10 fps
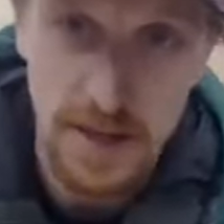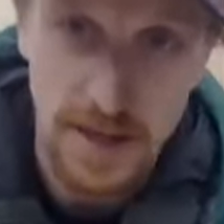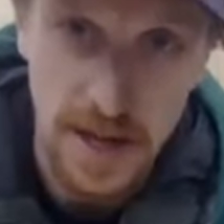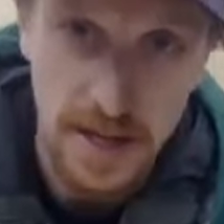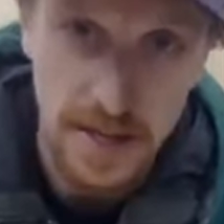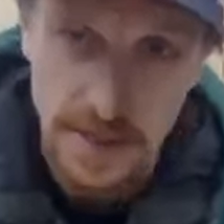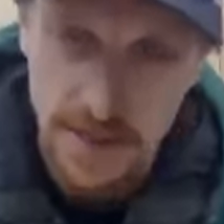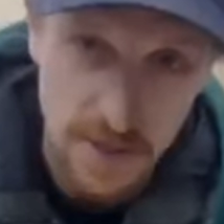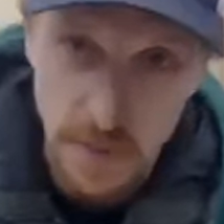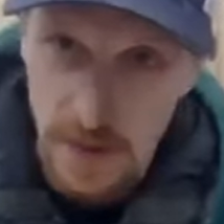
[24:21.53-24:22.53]
it tightens
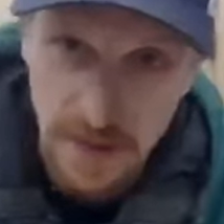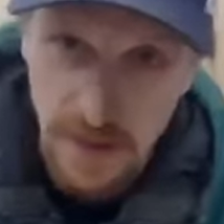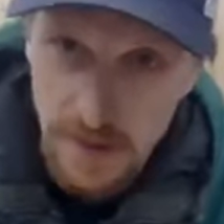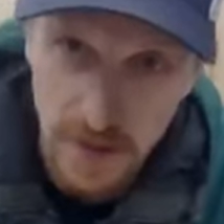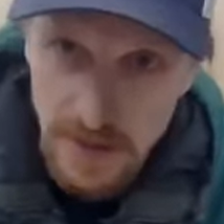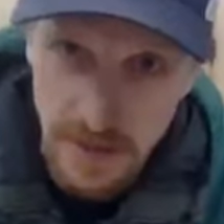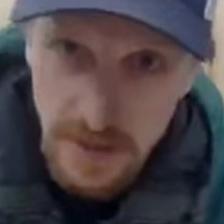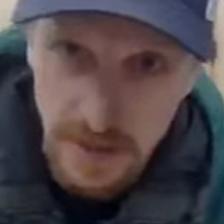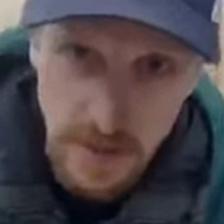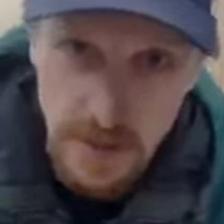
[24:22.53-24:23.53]
and you spin it the other direction and
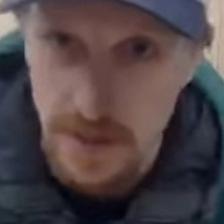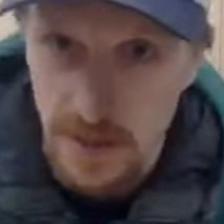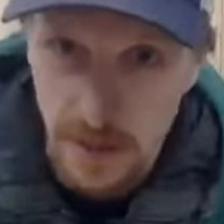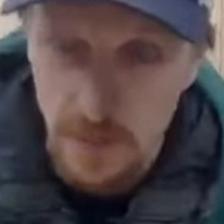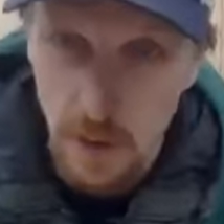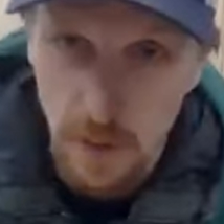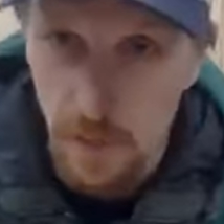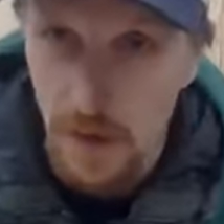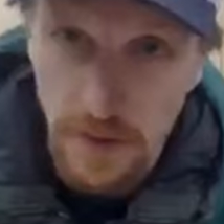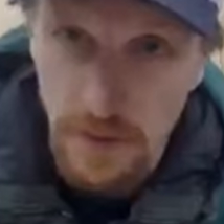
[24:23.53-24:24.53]
it loosens and you pull them
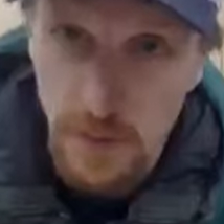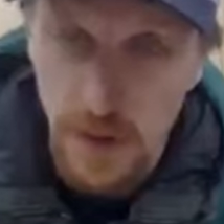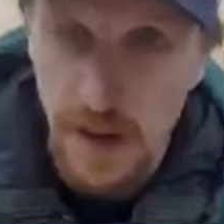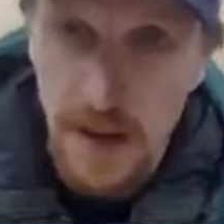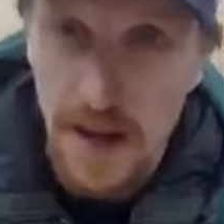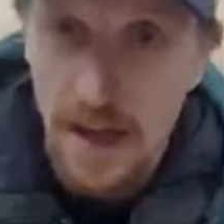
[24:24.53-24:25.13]
apart and you spin it.